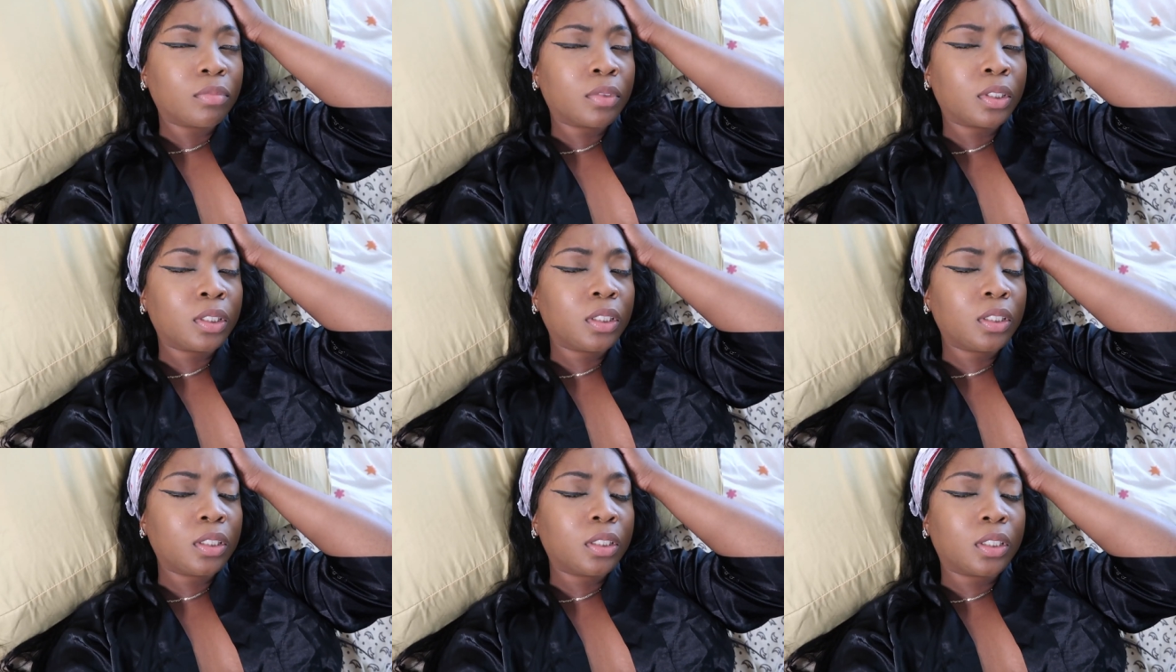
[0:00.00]

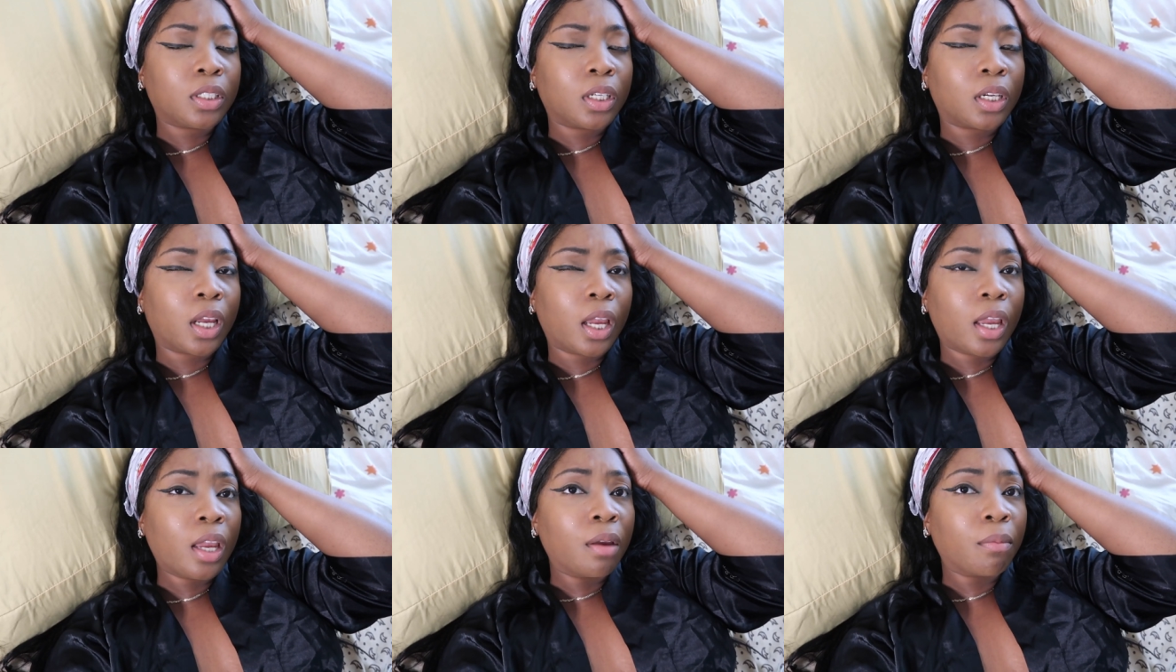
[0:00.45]
this isn't
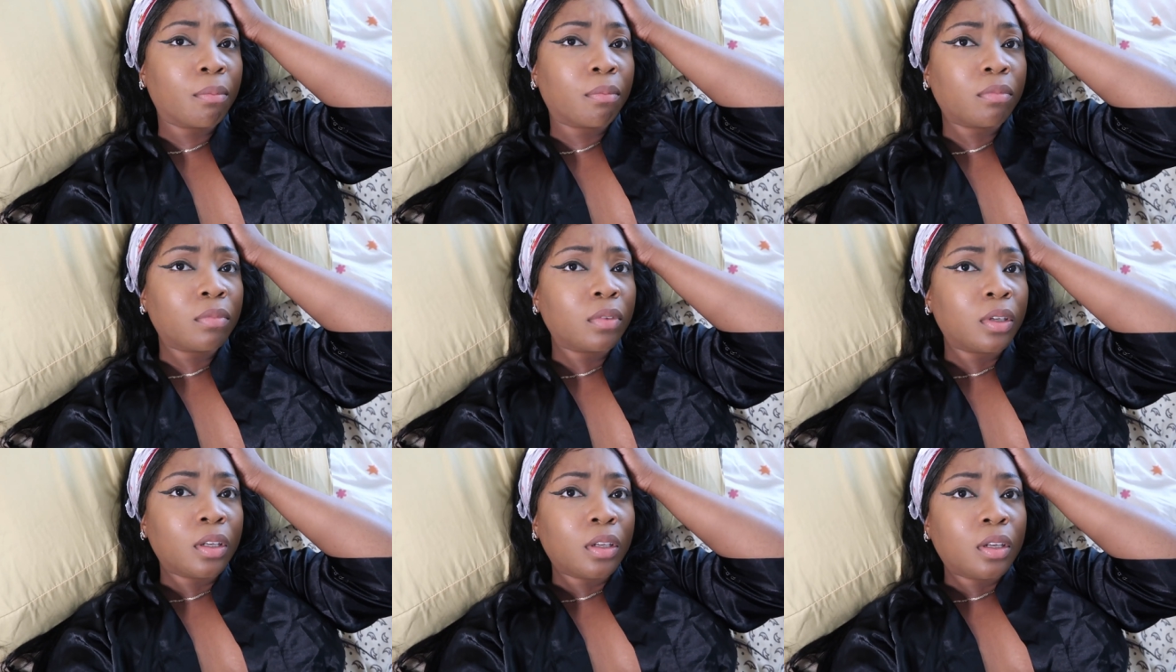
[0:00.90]
a
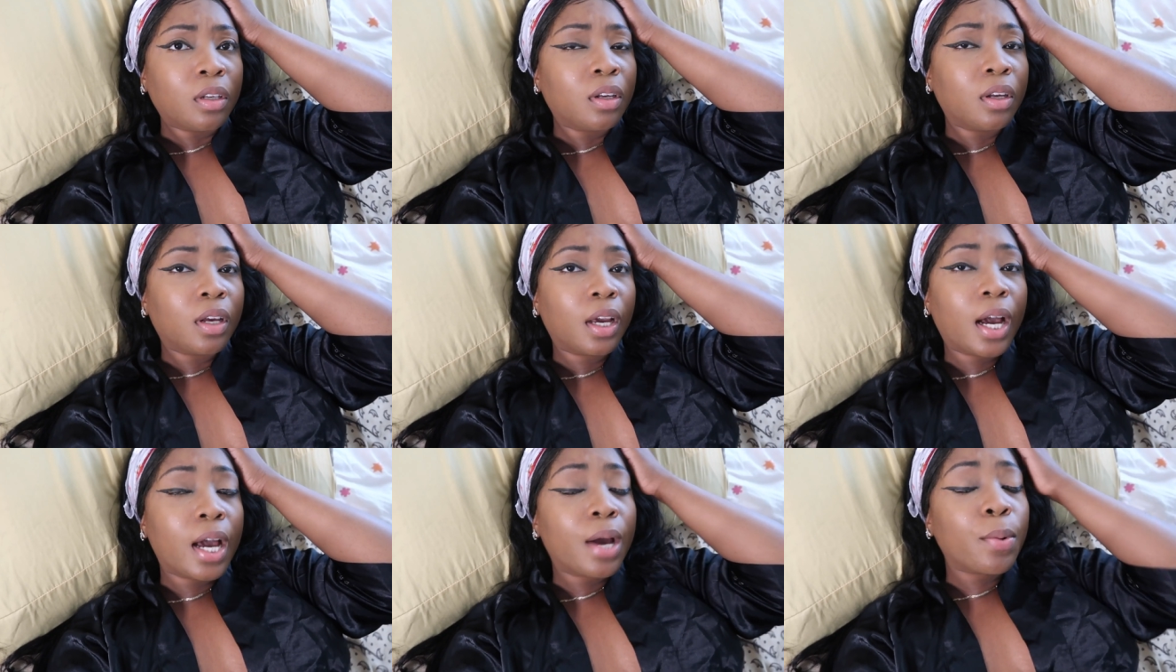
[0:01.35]
game
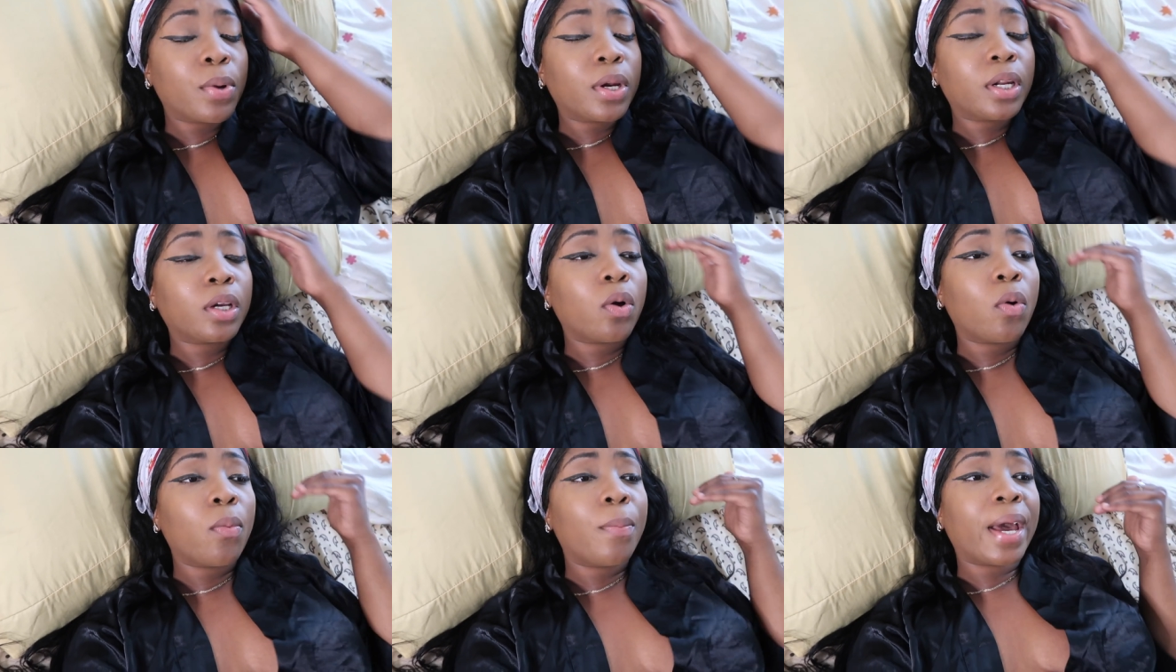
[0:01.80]
i want
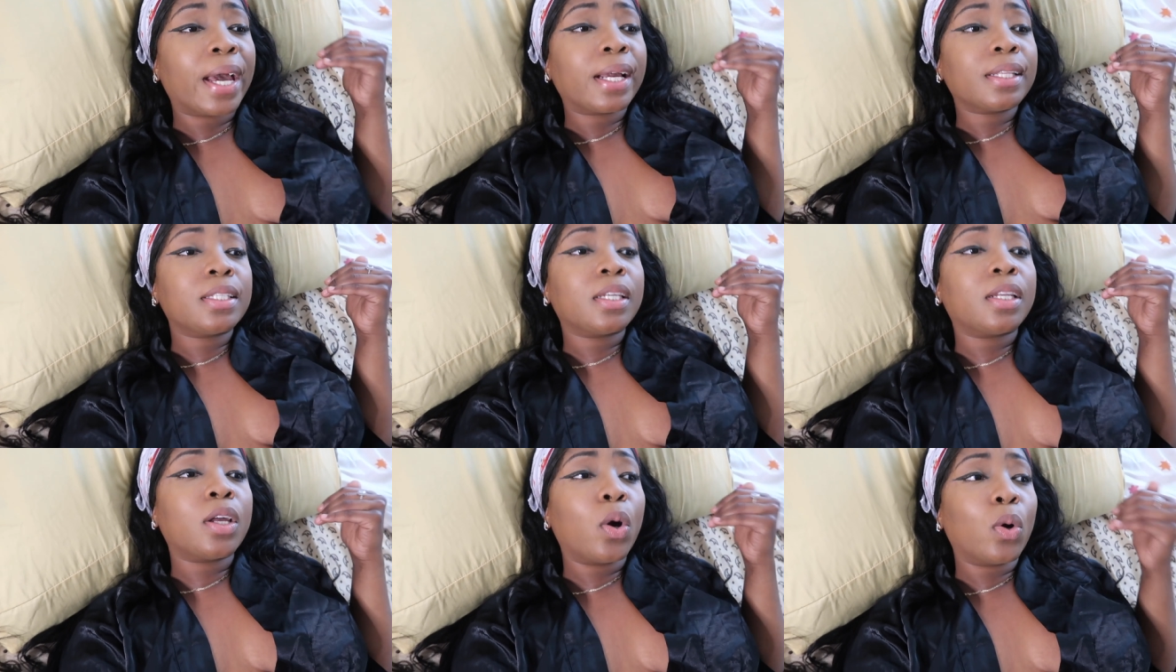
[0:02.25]
to go
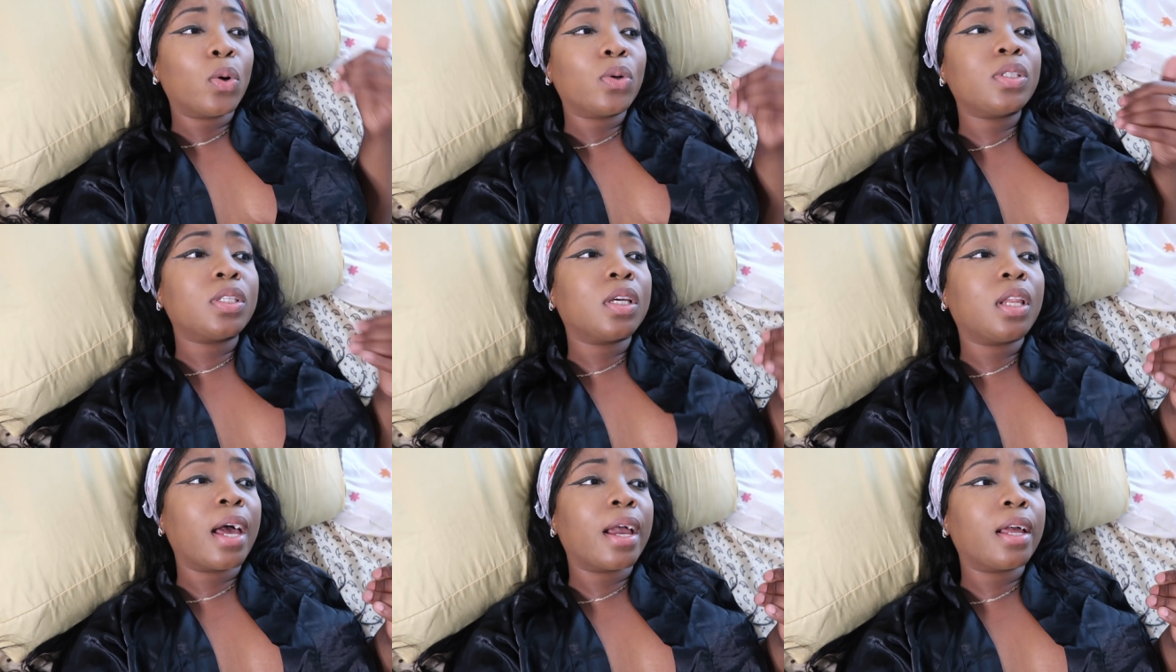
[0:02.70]
back to the
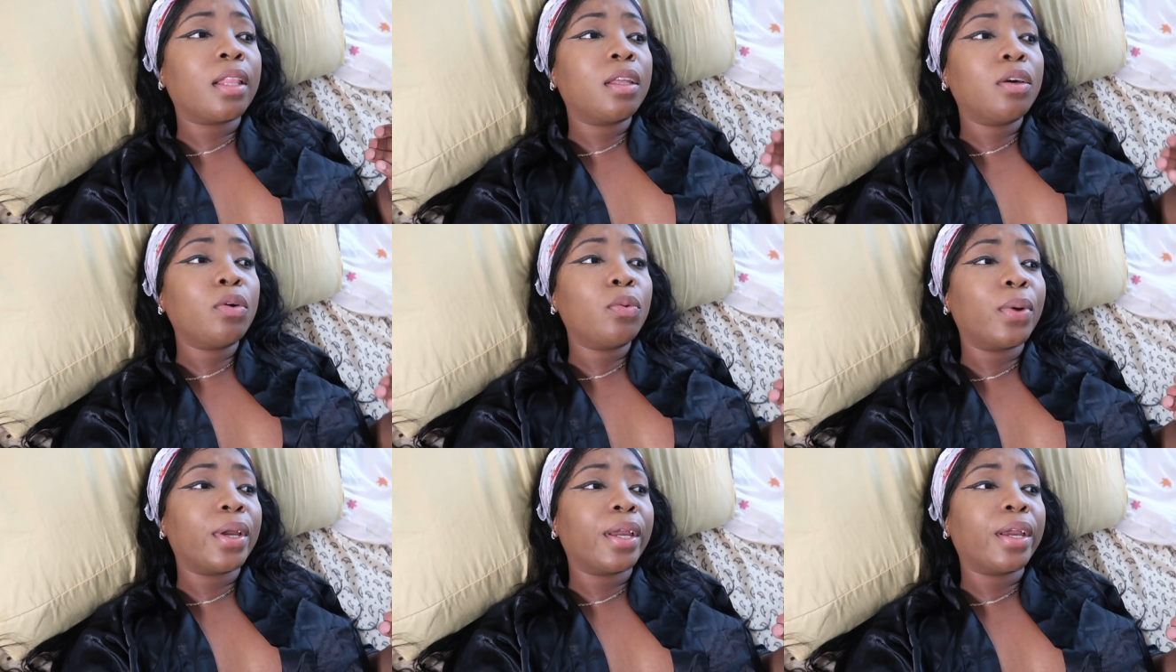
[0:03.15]
old
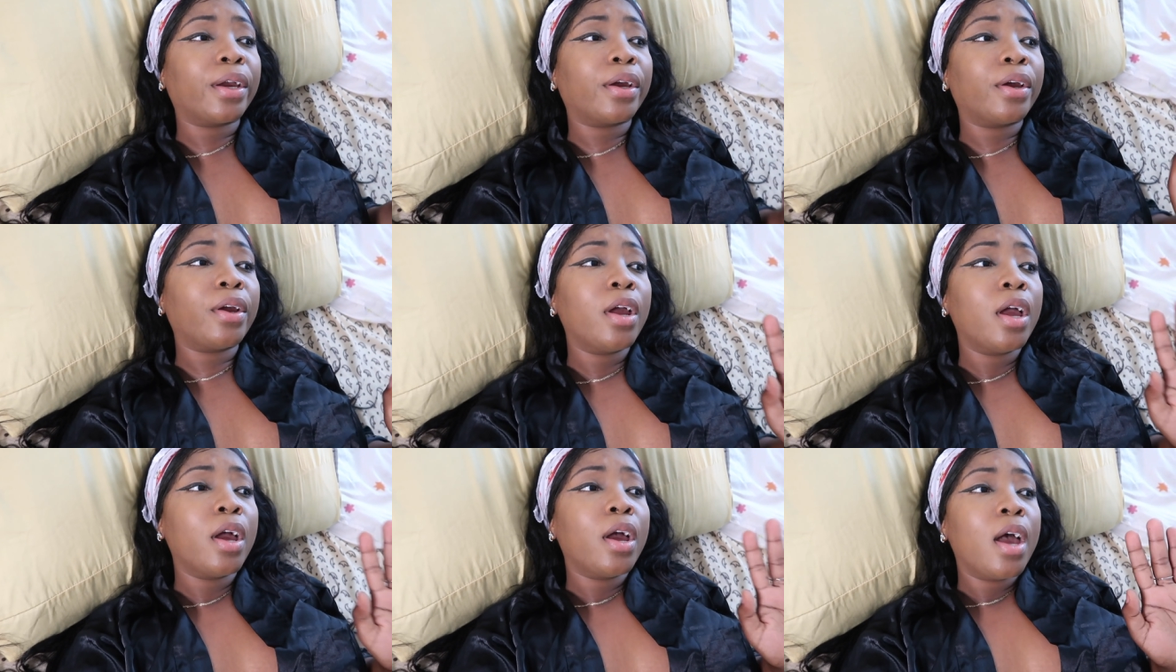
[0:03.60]
Dilylah
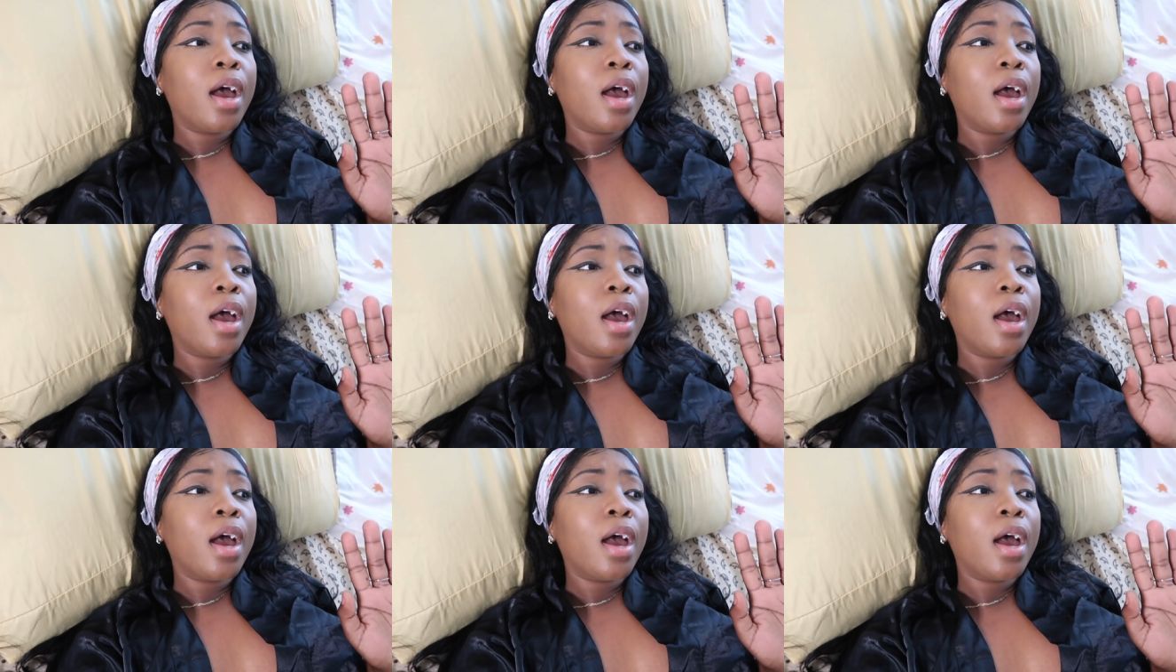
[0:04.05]
where